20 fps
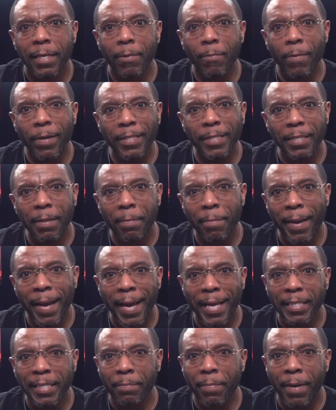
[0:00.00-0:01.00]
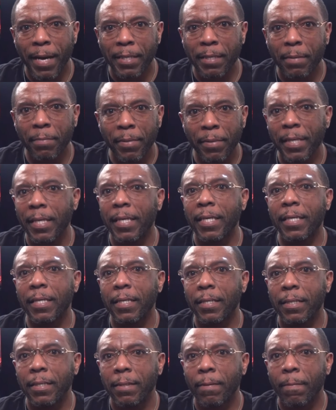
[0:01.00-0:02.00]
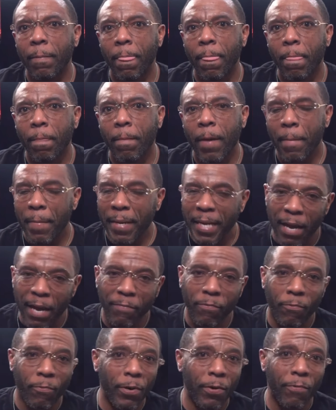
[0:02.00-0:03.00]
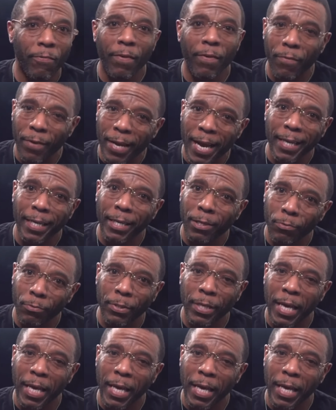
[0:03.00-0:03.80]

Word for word: It wasn't a bad spot to be in I mean, not for real, for If you had to do